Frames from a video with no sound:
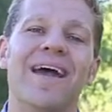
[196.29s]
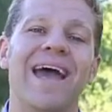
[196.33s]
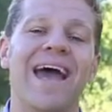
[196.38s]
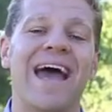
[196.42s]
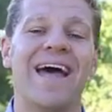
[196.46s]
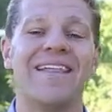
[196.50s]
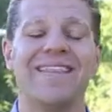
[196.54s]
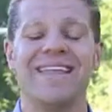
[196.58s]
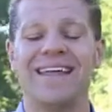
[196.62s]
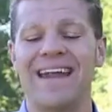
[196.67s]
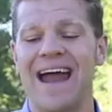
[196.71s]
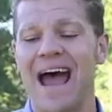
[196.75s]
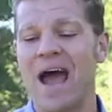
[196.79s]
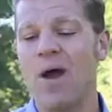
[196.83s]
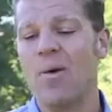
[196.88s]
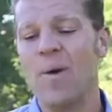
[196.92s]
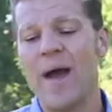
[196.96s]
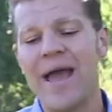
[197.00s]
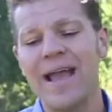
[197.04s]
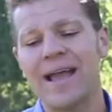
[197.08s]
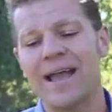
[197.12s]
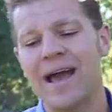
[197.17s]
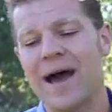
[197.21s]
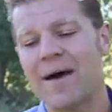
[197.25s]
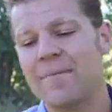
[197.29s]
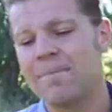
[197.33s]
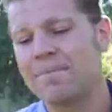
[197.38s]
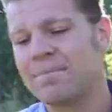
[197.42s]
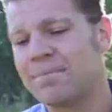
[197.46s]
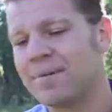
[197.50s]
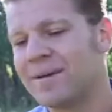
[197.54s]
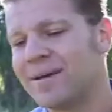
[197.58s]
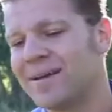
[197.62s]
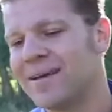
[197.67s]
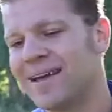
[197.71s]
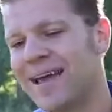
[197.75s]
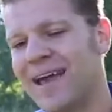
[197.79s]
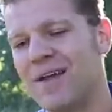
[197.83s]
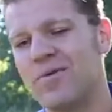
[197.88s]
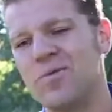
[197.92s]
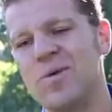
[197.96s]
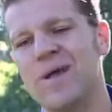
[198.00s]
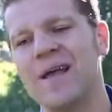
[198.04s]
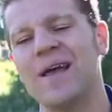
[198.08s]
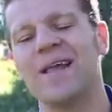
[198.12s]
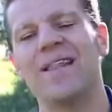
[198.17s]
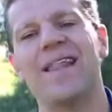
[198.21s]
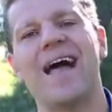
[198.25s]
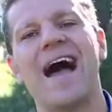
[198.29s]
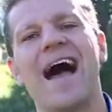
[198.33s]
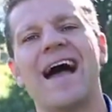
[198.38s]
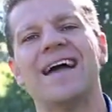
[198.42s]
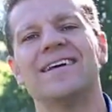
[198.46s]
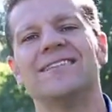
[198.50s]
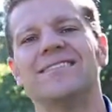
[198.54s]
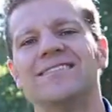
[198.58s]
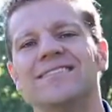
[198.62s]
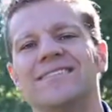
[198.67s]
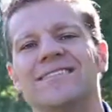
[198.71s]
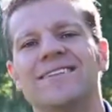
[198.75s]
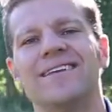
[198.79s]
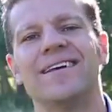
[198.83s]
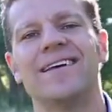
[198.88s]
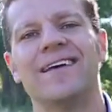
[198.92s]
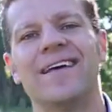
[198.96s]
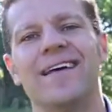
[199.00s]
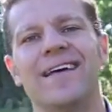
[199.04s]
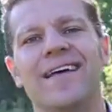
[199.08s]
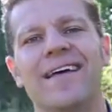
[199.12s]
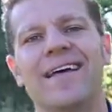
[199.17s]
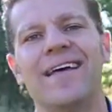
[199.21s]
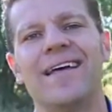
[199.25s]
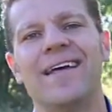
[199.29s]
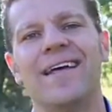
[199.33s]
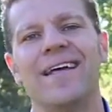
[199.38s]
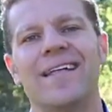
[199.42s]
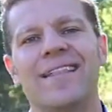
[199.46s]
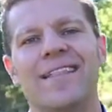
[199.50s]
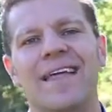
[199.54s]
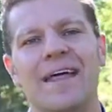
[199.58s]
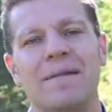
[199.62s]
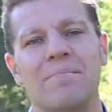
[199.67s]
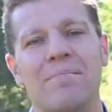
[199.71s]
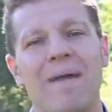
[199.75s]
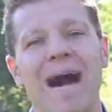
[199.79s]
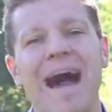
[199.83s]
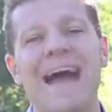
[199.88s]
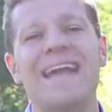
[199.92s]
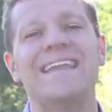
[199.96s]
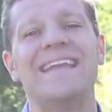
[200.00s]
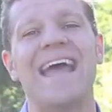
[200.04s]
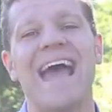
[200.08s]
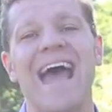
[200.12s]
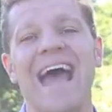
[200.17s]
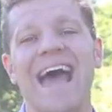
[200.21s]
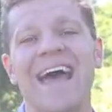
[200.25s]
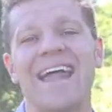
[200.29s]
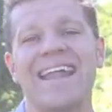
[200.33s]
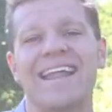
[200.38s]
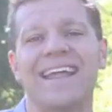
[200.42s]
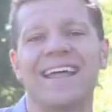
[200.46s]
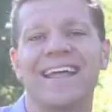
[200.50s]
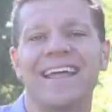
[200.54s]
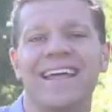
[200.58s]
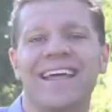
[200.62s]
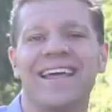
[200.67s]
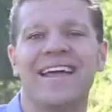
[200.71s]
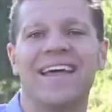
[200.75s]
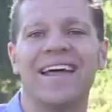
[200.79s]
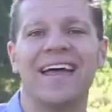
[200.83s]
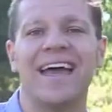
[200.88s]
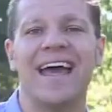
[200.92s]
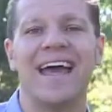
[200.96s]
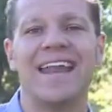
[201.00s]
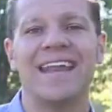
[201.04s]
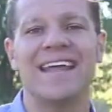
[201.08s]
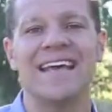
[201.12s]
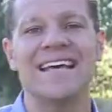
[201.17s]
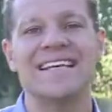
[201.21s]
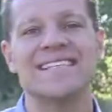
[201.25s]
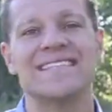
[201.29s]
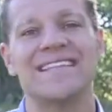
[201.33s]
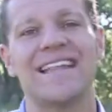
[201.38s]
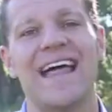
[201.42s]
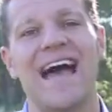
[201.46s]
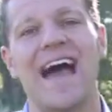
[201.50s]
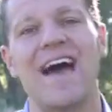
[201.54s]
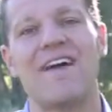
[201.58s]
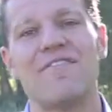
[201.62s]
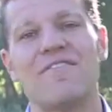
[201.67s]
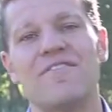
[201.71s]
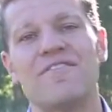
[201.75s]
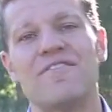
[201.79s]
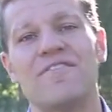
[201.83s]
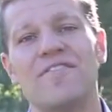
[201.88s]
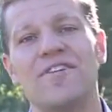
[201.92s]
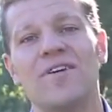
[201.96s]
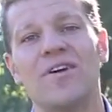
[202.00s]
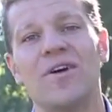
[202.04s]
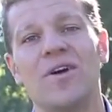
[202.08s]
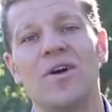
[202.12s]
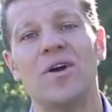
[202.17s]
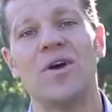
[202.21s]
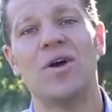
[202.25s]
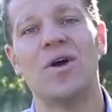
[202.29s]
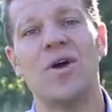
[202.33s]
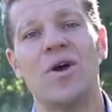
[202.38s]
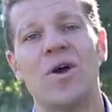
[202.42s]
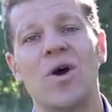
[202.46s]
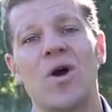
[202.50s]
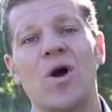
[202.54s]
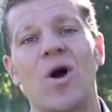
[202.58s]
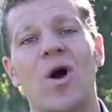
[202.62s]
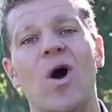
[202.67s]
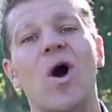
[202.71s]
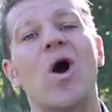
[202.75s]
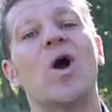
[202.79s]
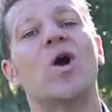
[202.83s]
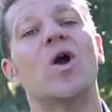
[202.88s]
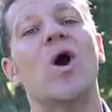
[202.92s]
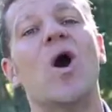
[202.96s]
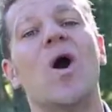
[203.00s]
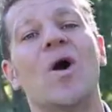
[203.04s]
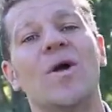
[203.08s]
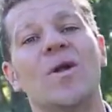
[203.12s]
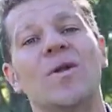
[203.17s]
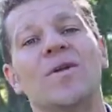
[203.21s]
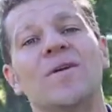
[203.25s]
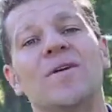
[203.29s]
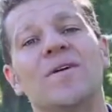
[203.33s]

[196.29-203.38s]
And then I wake up and realize that my dad and his laugh are gone.